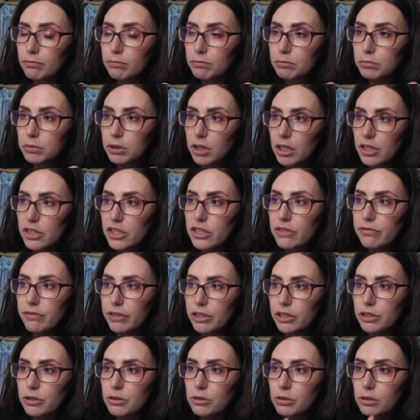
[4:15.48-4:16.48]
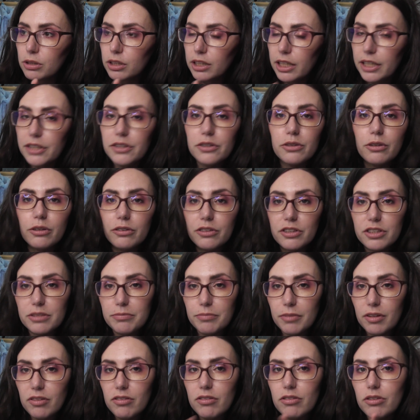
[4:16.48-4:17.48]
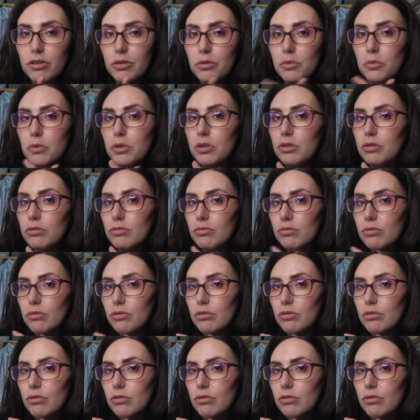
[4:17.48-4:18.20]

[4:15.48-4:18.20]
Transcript: blush video later on this month, you will